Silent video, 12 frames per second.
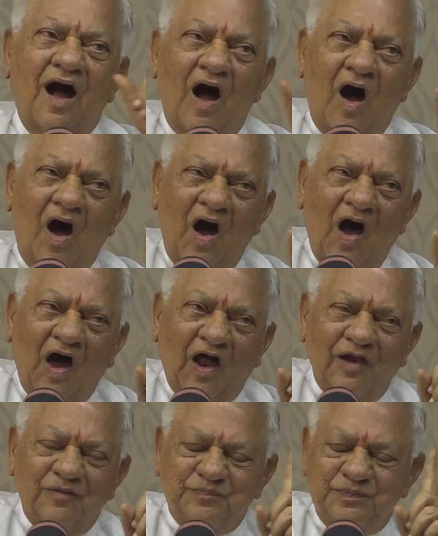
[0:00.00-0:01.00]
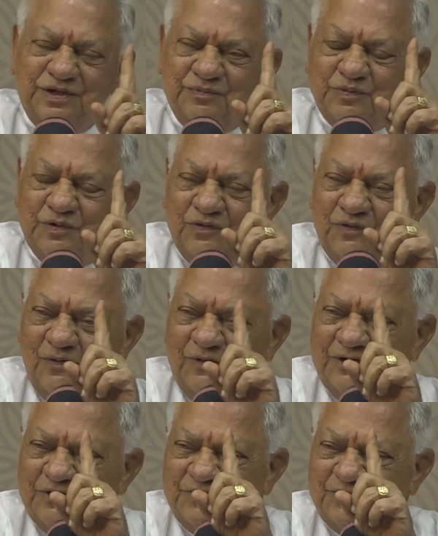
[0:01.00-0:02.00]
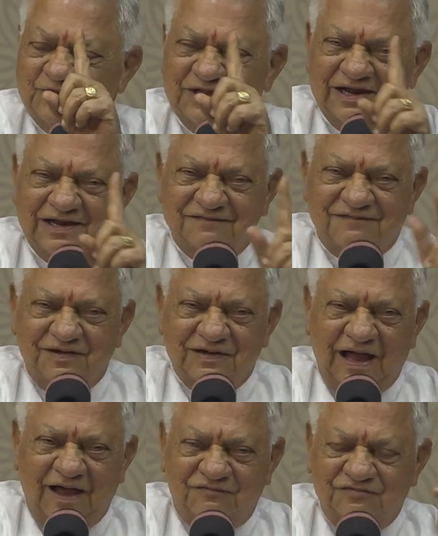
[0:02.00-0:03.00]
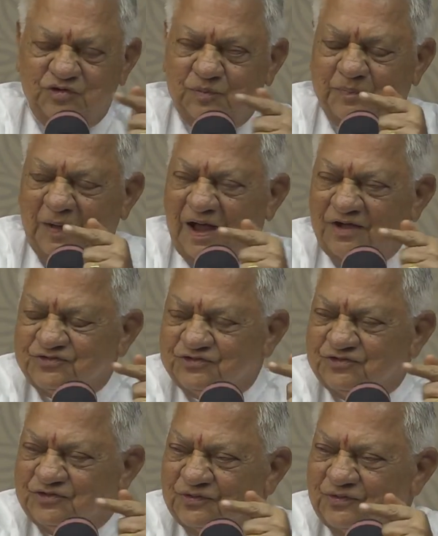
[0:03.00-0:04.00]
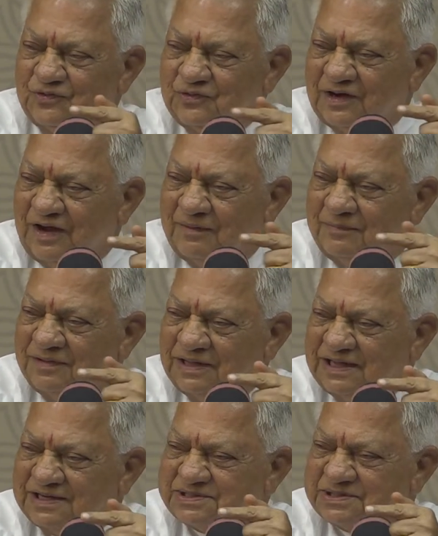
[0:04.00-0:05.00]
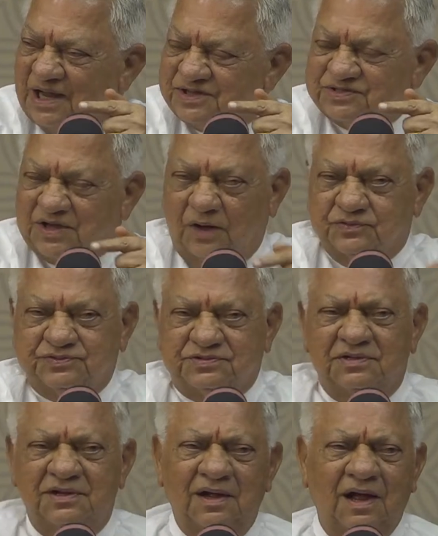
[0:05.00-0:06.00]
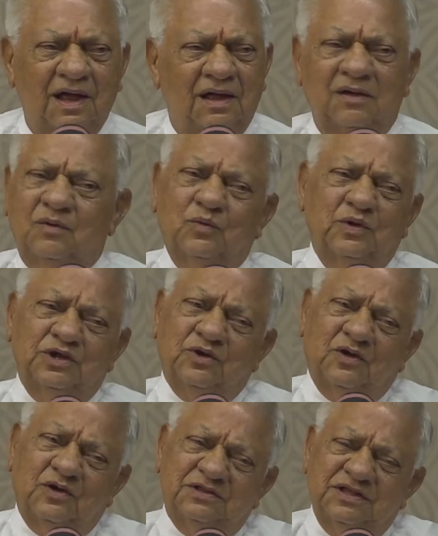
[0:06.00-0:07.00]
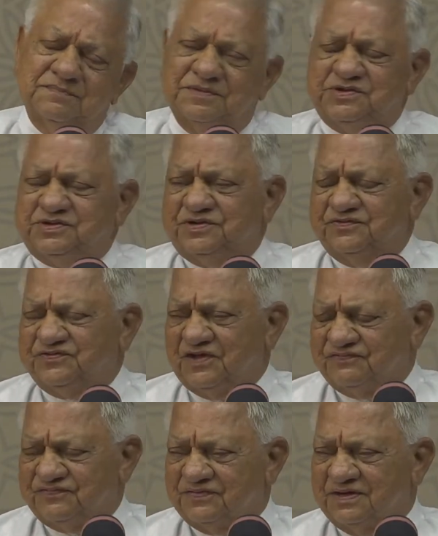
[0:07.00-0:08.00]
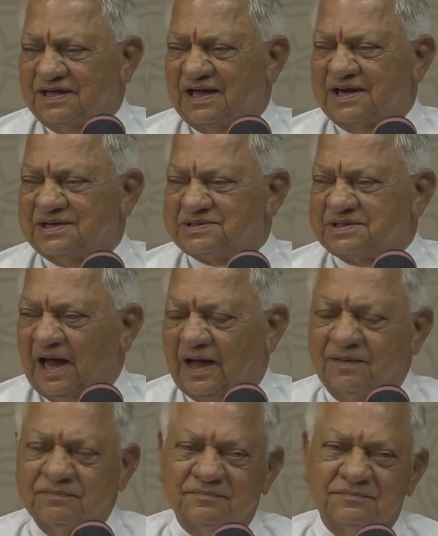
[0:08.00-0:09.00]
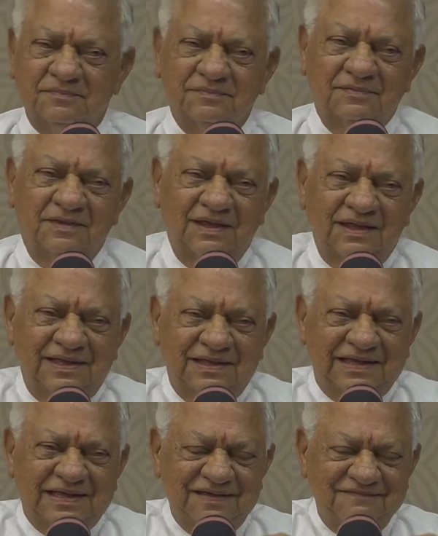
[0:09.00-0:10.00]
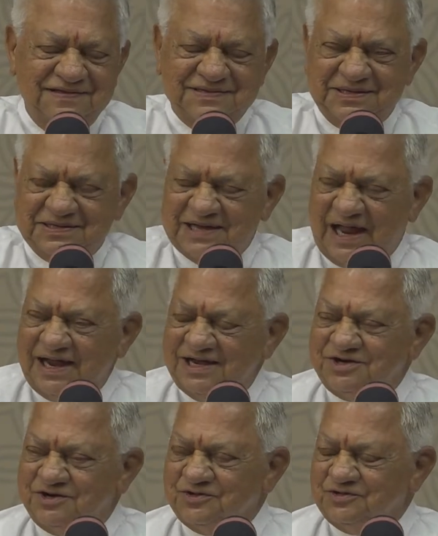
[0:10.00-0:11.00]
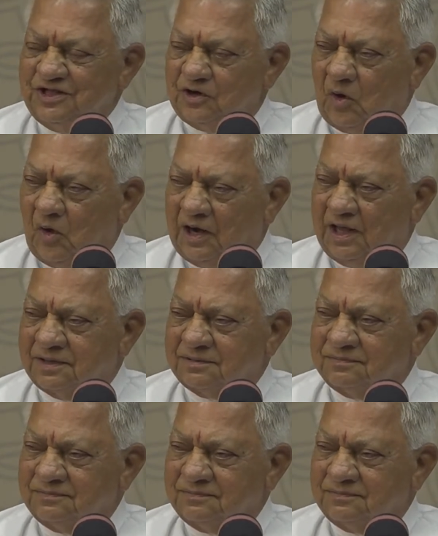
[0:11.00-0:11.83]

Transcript: All people going to the river have to pass through Krishna's house. We know the mischiefs of Krishna. He was tied to the roller.